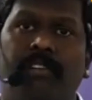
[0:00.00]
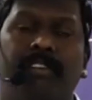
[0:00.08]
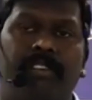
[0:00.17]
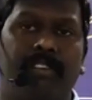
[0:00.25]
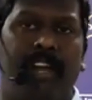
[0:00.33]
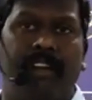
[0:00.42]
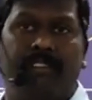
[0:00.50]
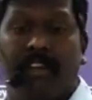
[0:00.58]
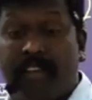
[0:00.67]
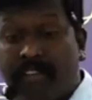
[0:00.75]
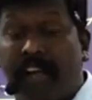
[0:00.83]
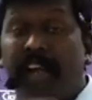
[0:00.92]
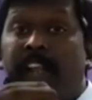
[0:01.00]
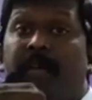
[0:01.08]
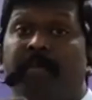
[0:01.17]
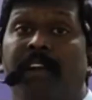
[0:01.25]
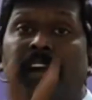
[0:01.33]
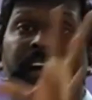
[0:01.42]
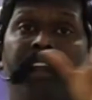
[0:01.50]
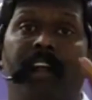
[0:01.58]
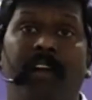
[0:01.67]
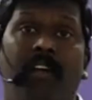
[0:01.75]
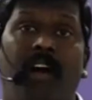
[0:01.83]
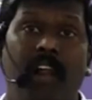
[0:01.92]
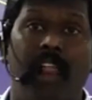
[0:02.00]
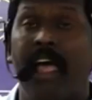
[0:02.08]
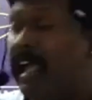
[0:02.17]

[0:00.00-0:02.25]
of the states, sending the military and all.